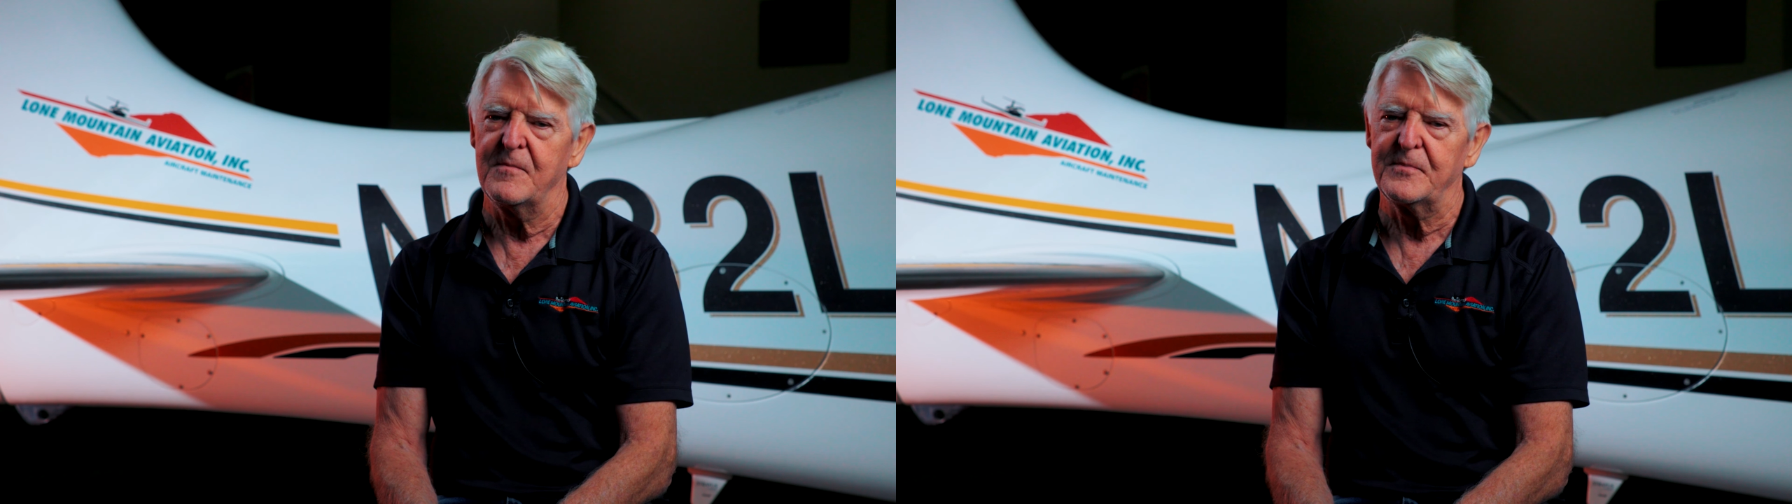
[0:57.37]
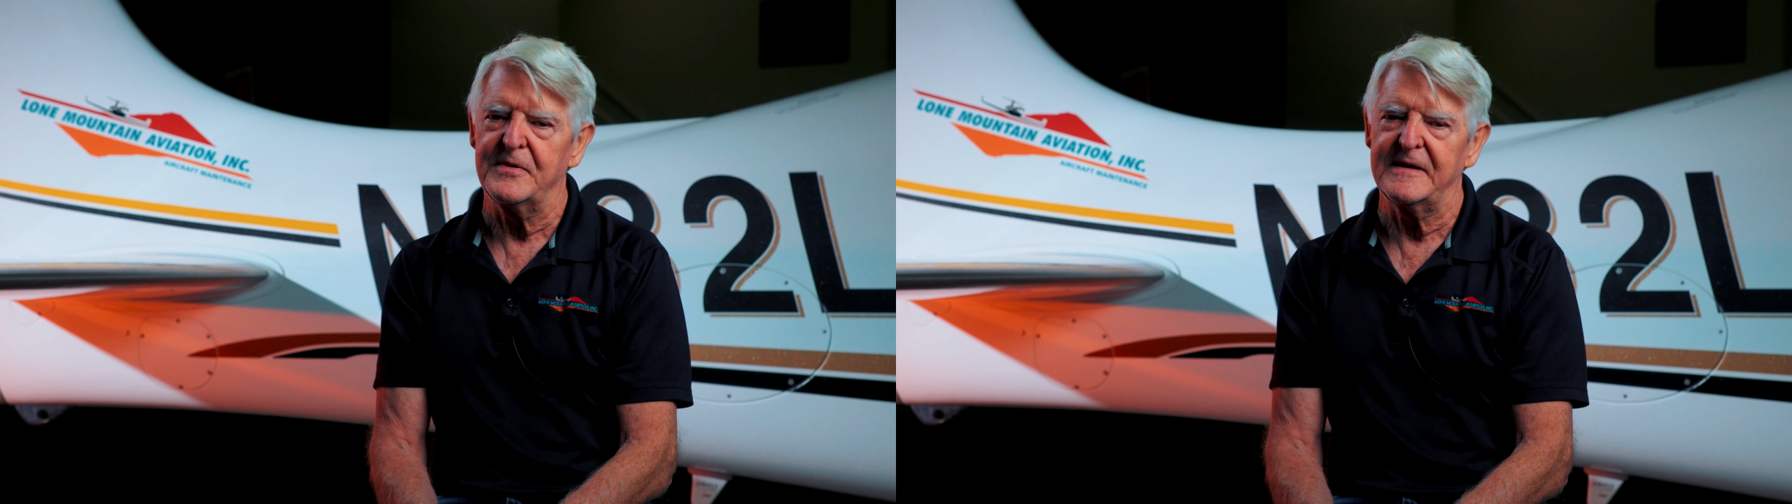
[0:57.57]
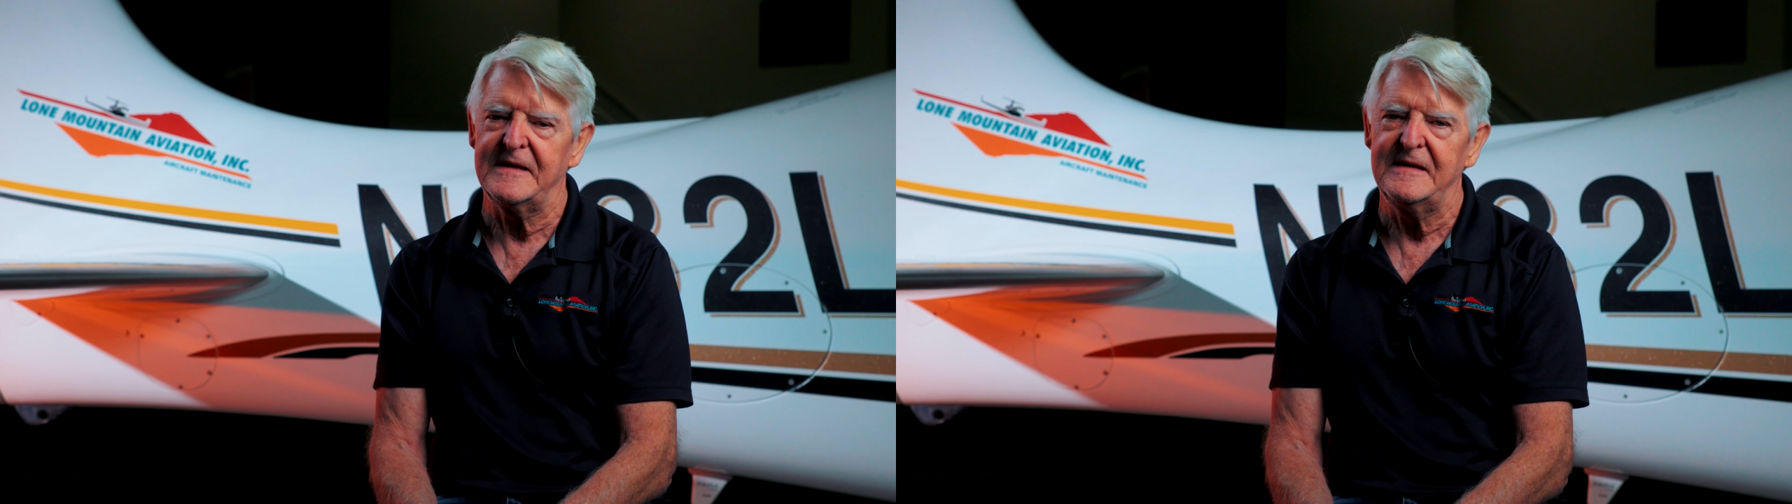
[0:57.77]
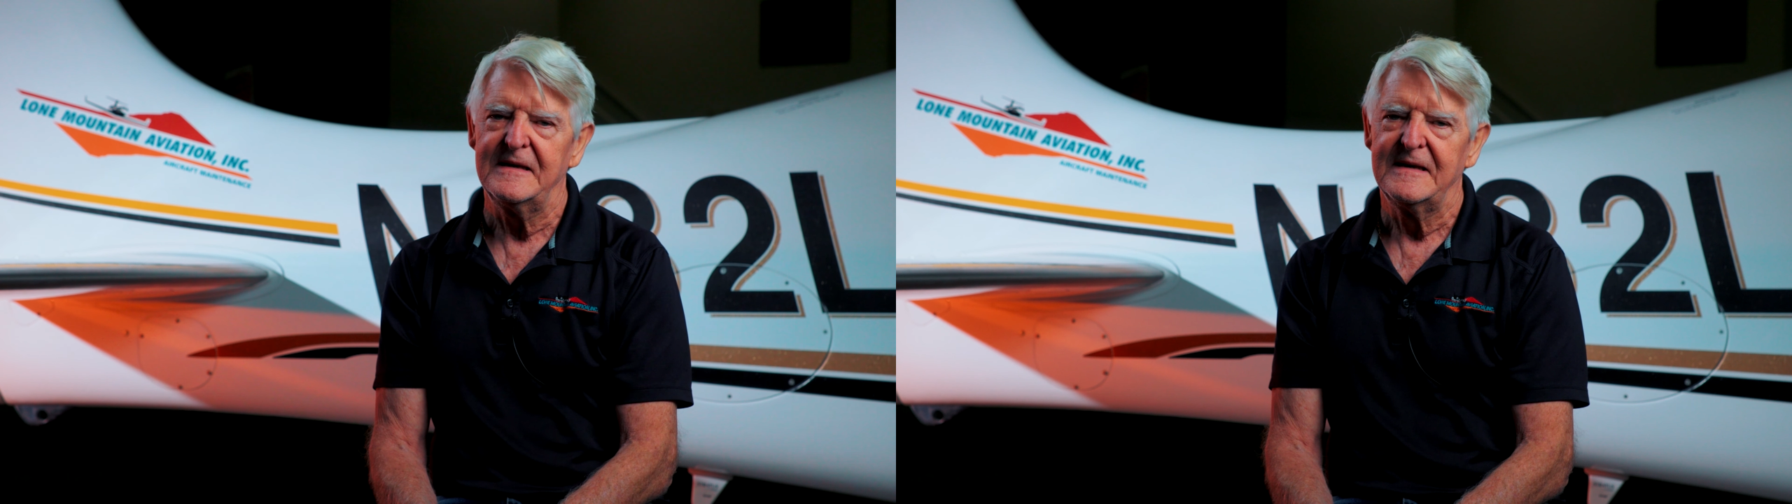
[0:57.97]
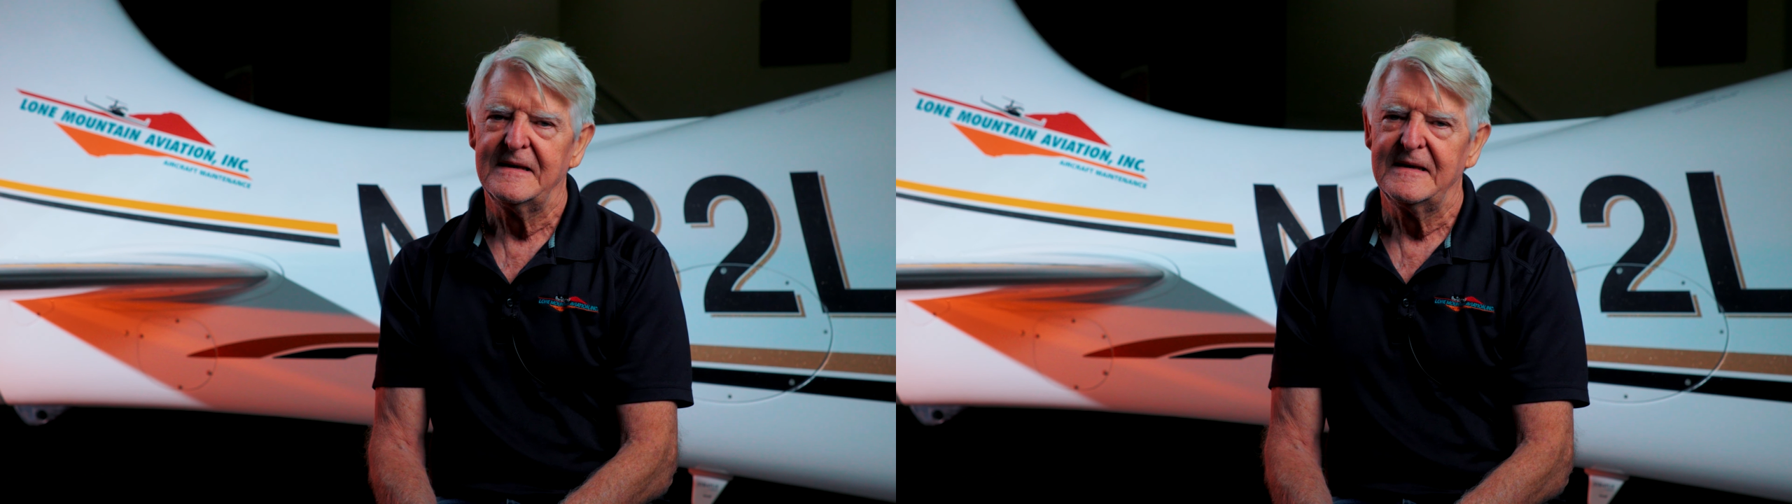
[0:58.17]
company